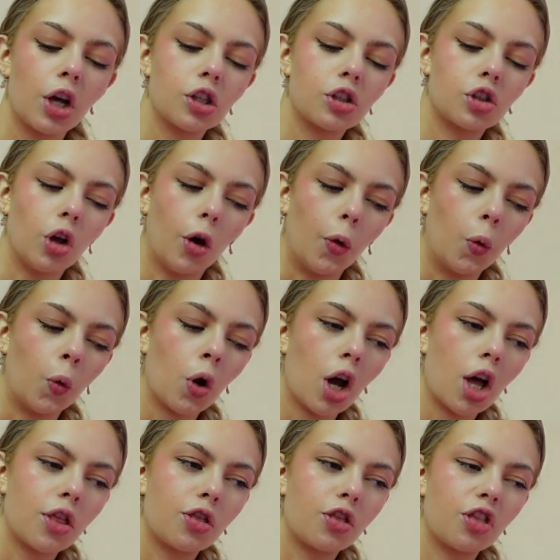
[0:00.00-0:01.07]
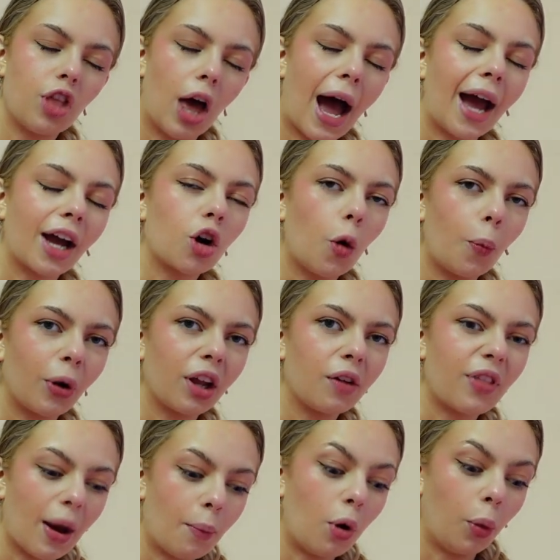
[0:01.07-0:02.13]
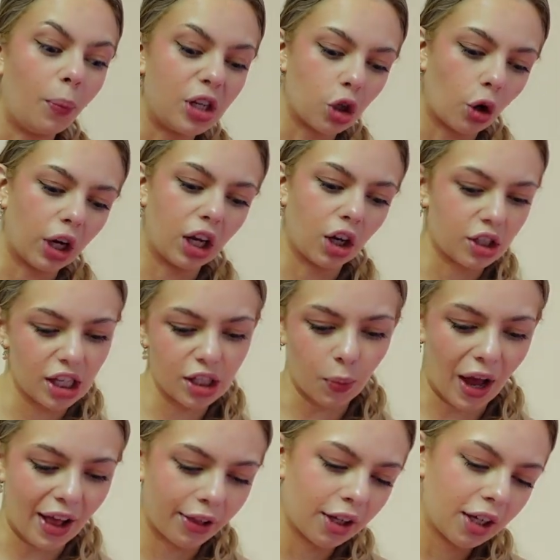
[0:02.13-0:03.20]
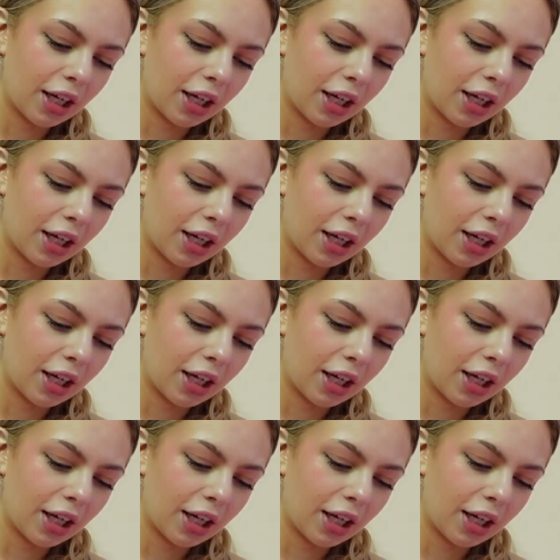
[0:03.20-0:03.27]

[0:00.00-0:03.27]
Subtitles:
So a couple of them will be joining us as well.